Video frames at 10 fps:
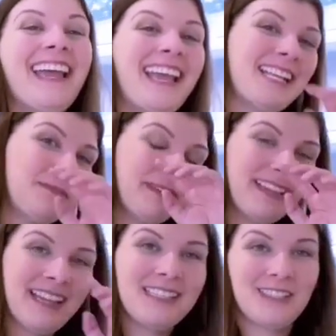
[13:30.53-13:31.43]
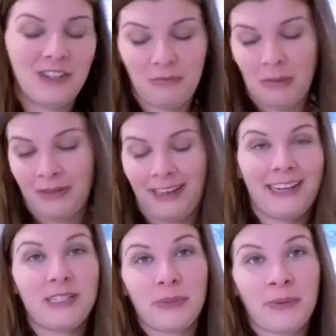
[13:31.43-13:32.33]
It's because two of my
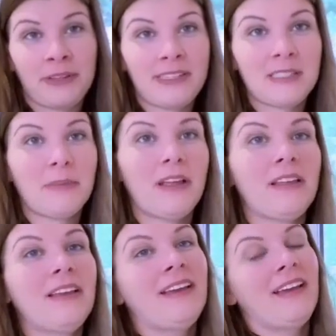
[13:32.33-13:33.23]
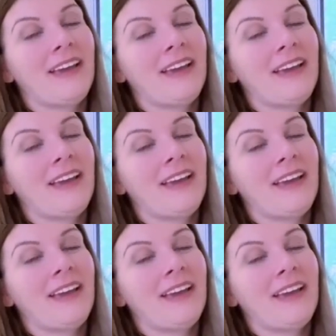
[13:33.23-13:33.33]
bananas were really small.